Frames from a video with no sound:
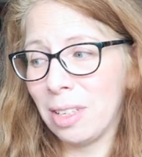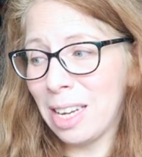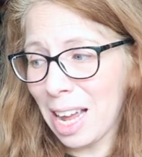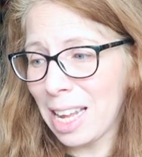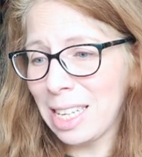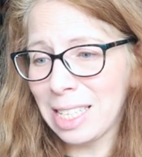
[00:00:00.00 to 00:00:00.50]

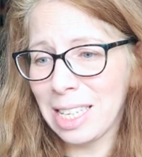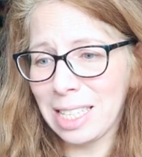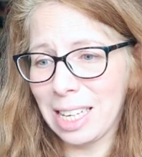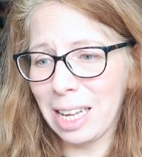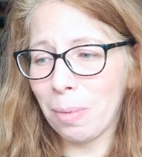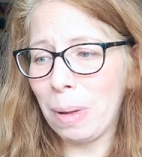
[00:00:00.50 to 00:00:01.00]
nice.
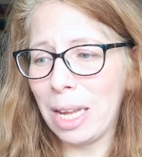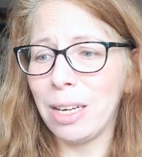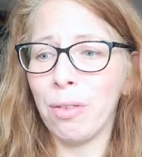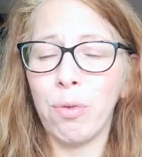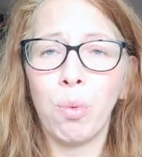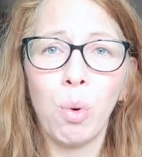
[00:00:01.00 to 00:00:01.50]
It's like
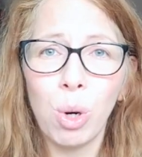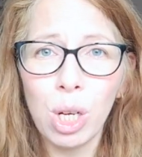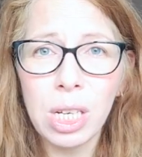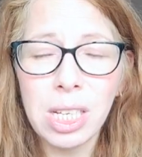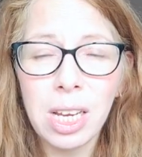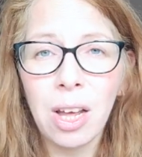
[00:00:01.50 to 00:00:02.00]
made of
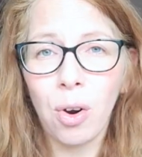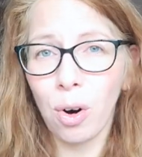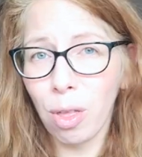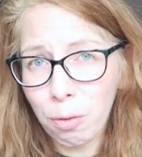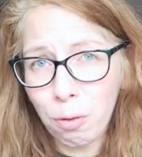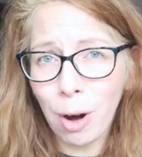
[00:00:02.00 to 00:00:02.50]
wood,
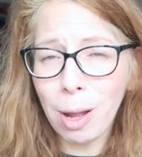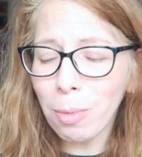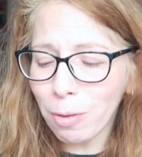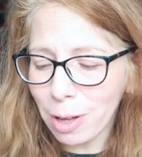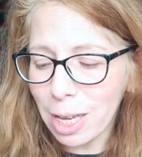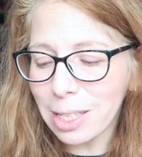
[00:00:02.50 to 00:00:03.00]
or the
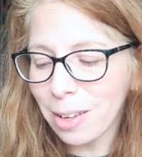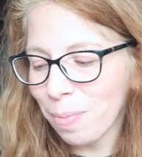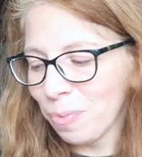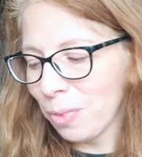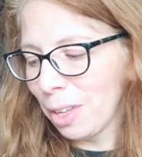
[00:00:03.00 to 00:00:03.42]
frame of it,